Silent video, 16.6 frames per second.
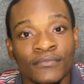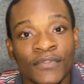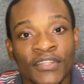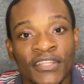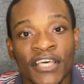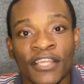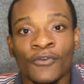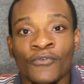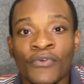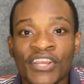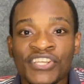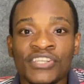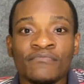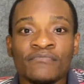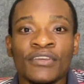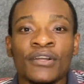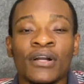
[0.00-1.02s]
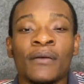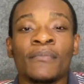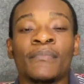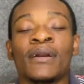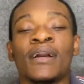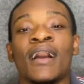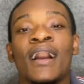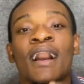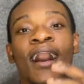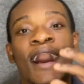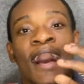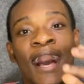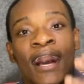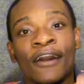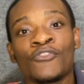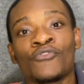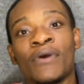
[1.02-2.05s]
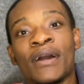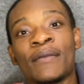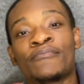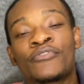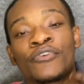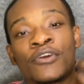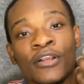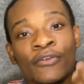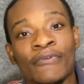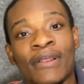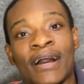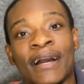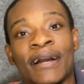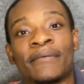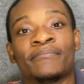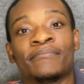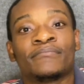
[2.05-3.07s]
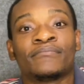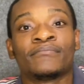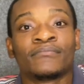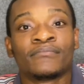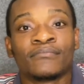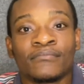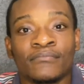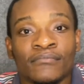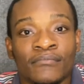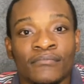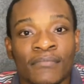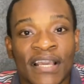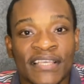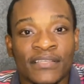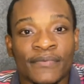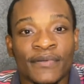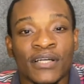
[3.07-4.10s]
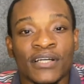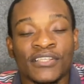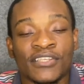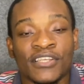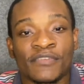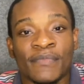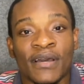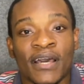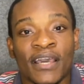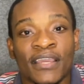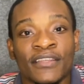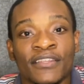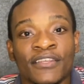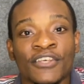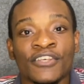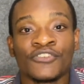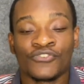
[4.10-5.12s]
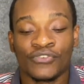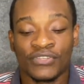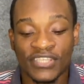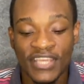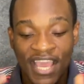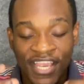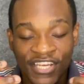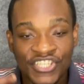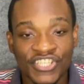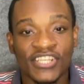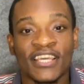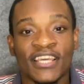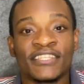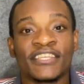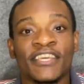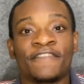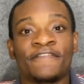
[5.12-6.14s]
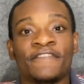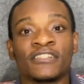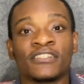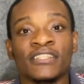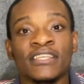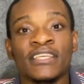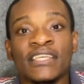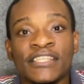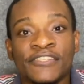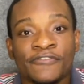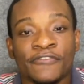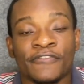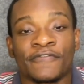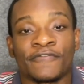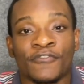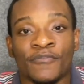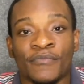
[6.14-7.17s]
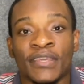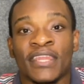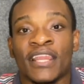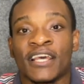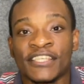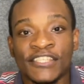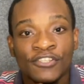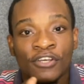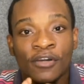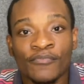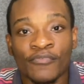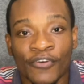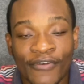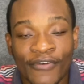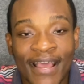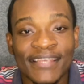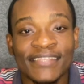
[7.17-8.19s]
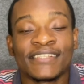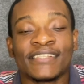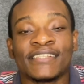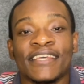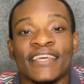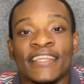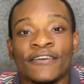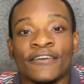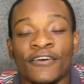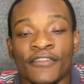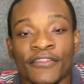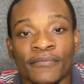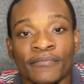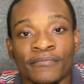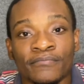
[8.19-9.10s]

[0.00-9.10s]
Now the question becomes, how do I program my subconscious mind so the action I take feel easier for me and I stop procrastinating on it?